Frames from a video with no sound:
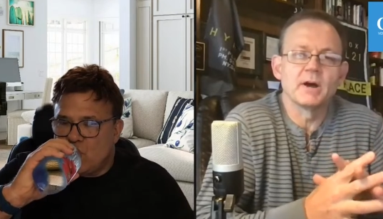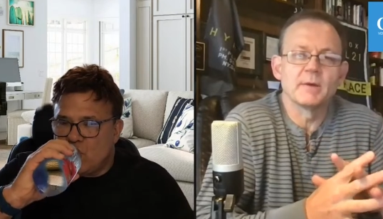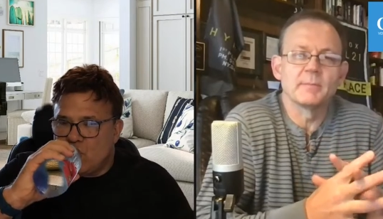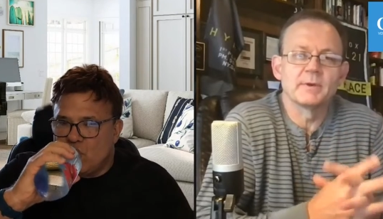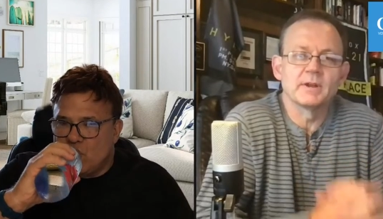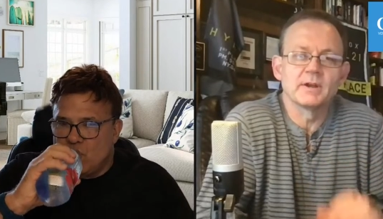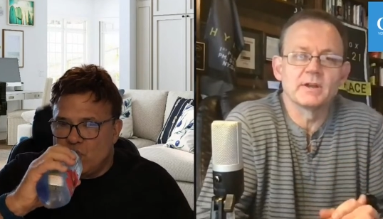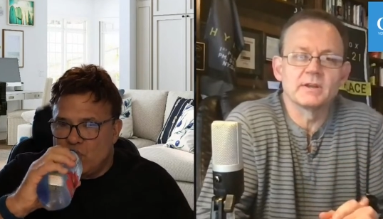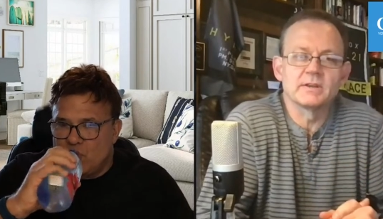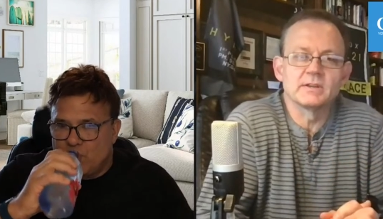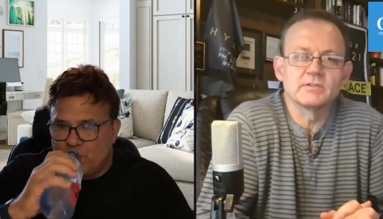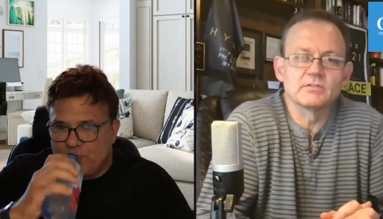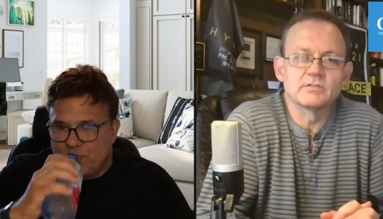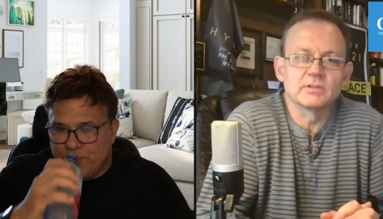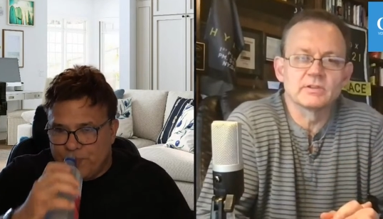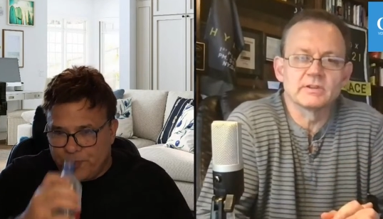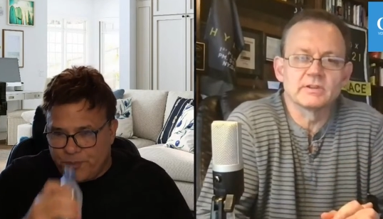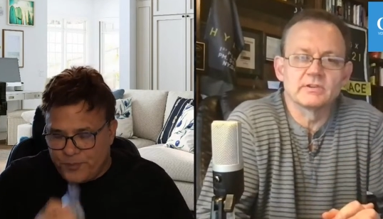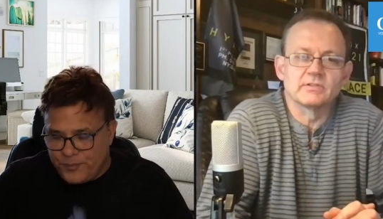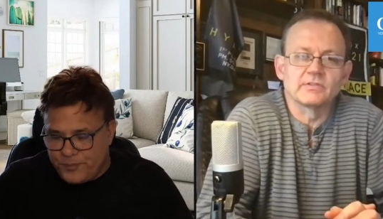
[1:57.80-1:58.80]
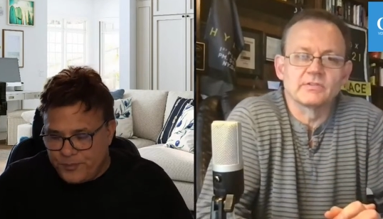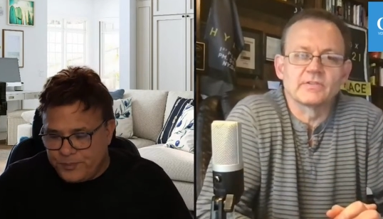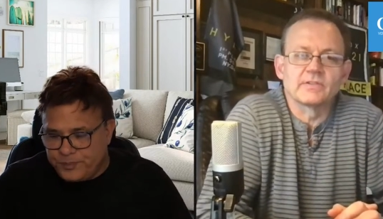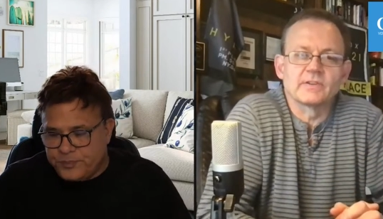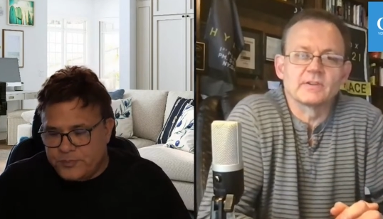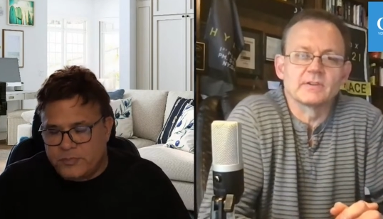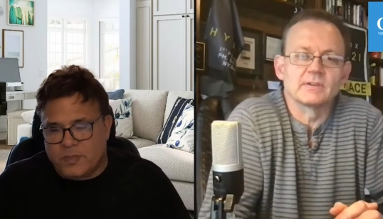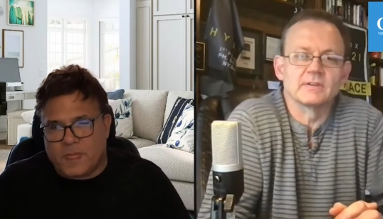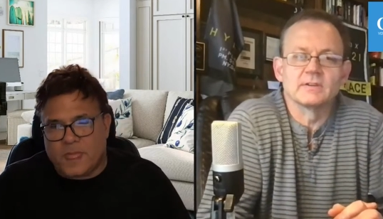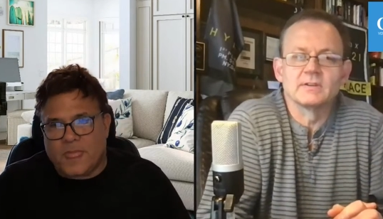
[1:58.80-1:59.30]
Speaker 1: and I didn't really
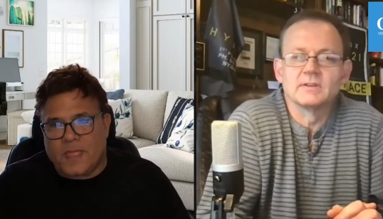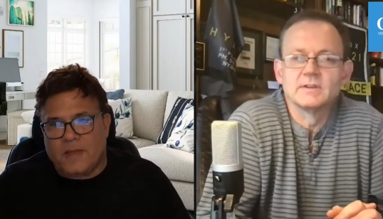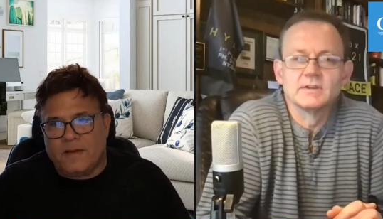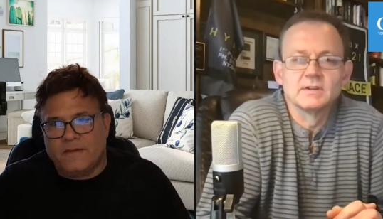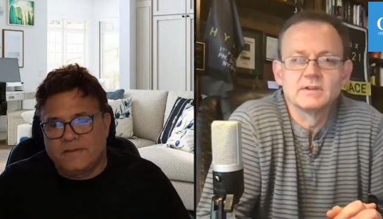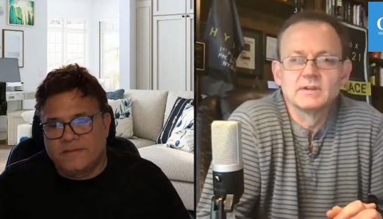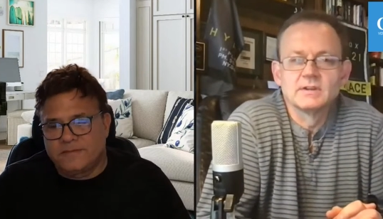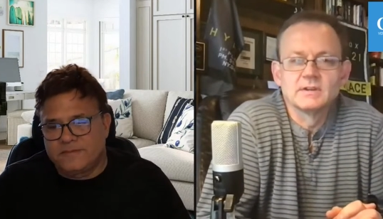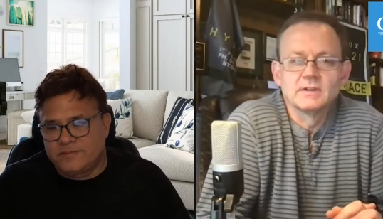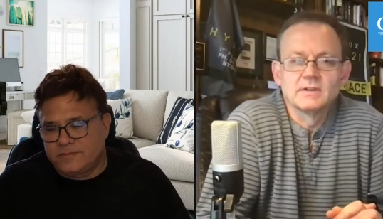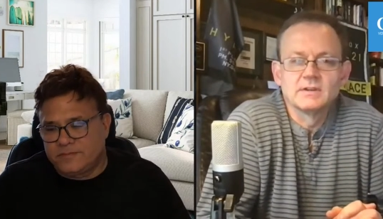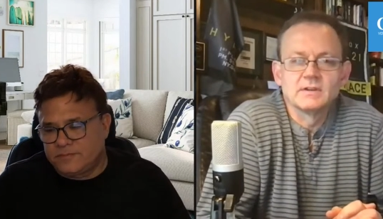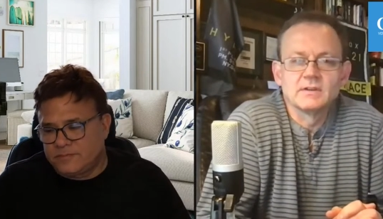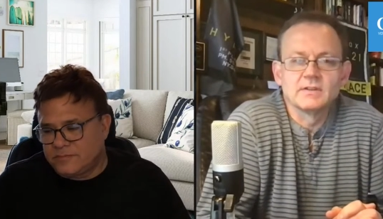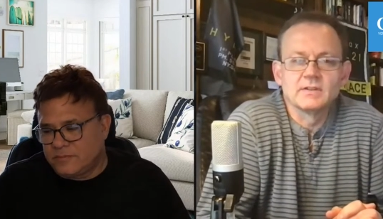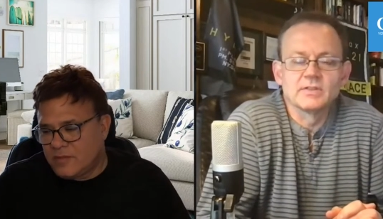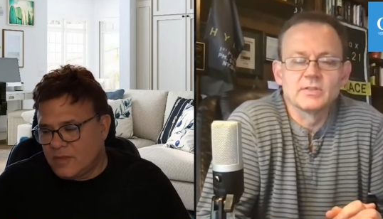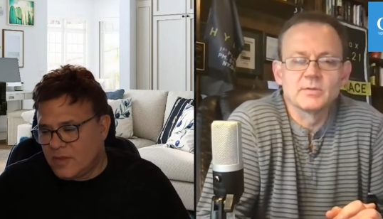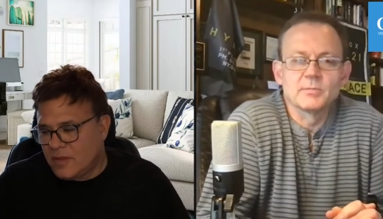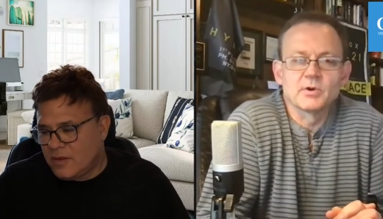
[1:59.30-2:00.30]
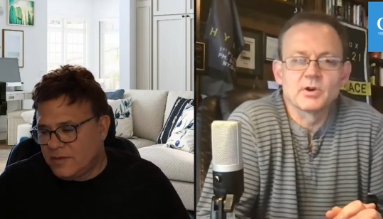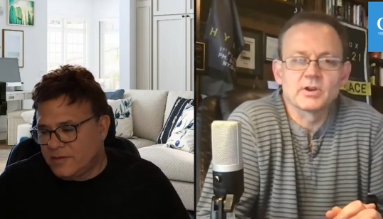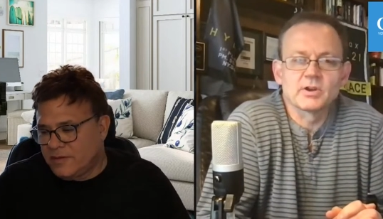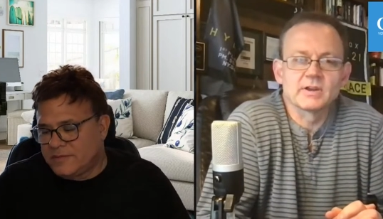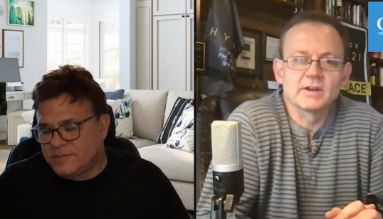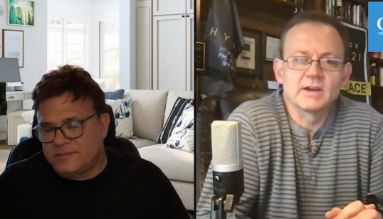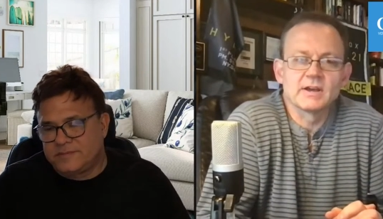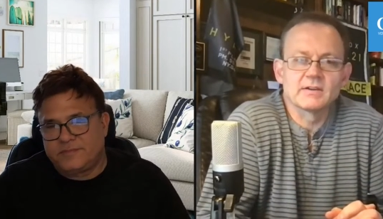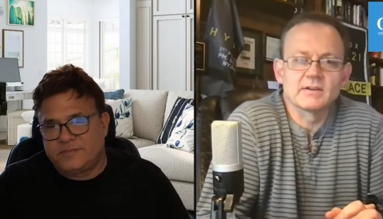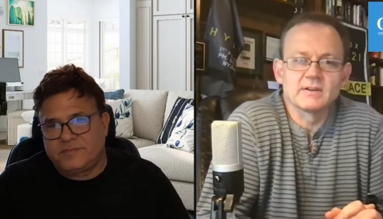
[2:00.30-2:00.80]
understand the
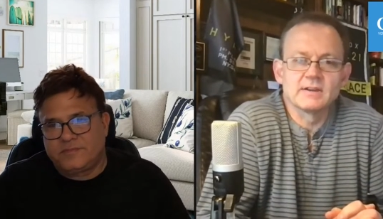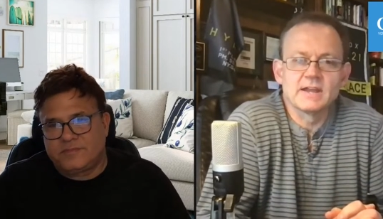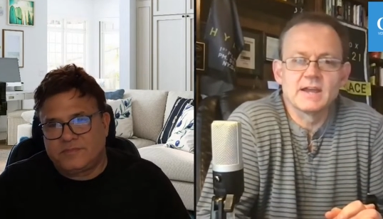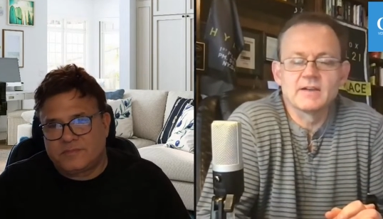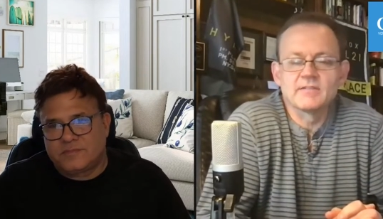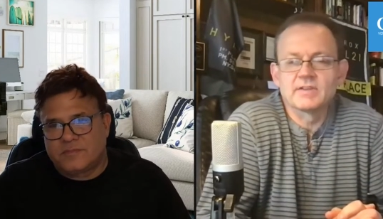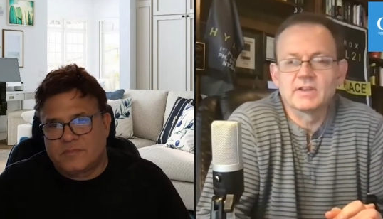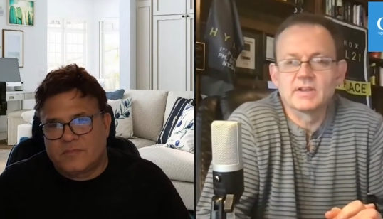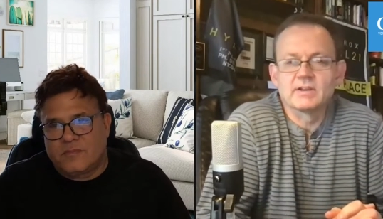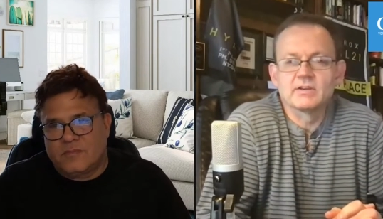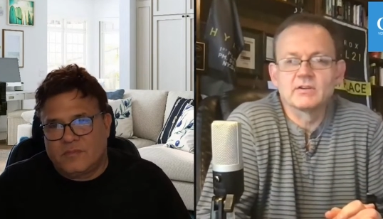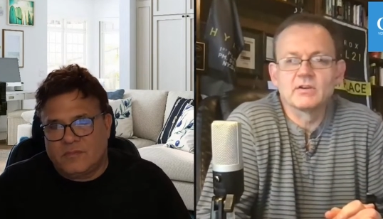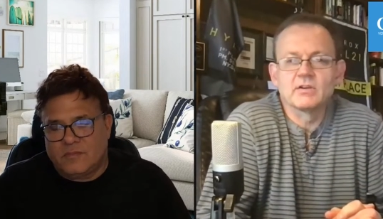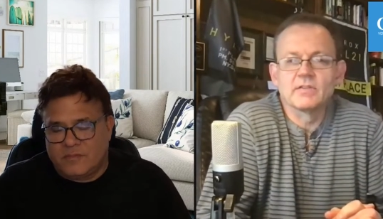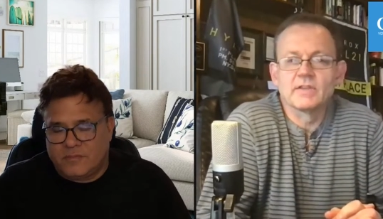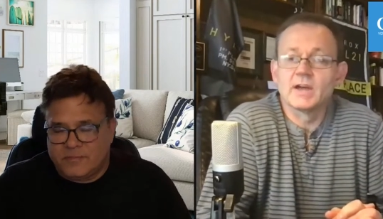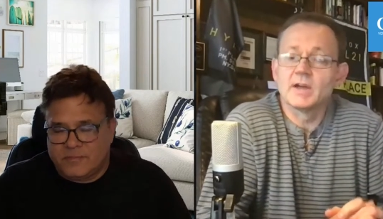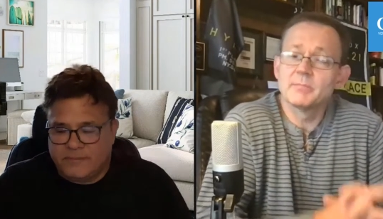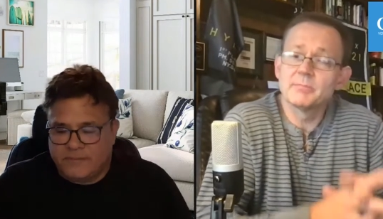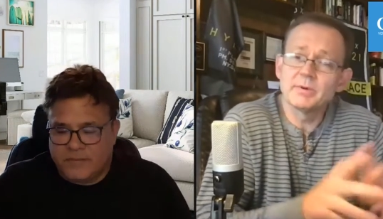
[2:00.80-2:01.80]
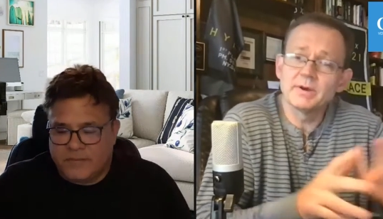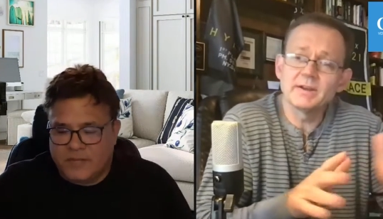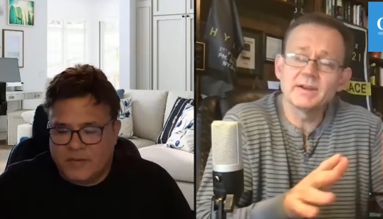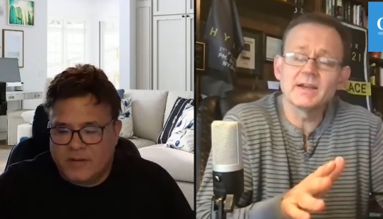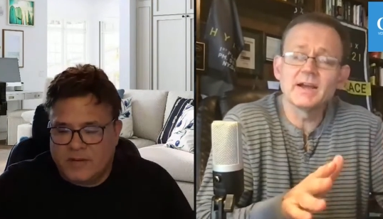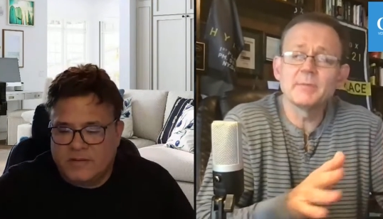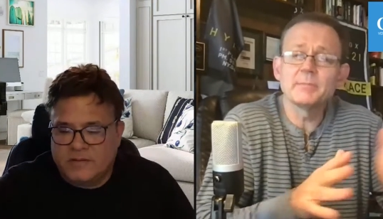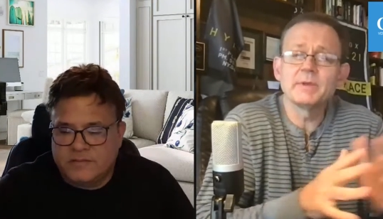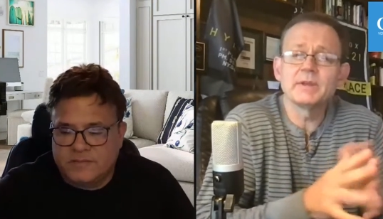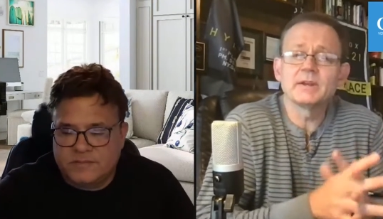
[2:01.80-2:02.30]
market, how to navigate all that. But
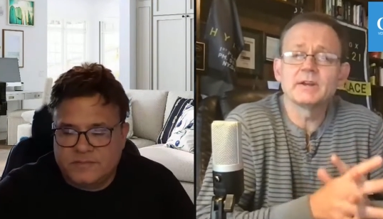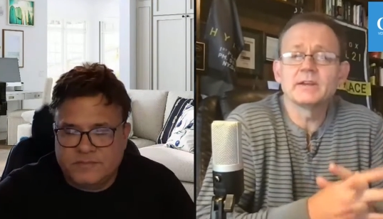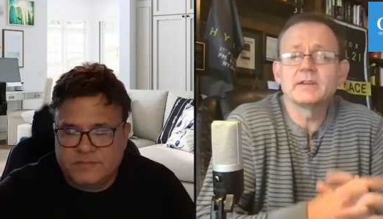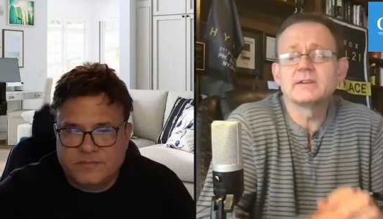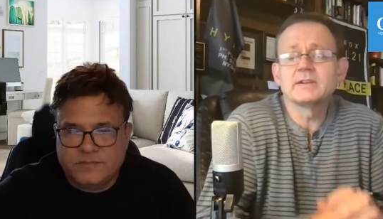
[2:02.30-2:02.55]
I mean, I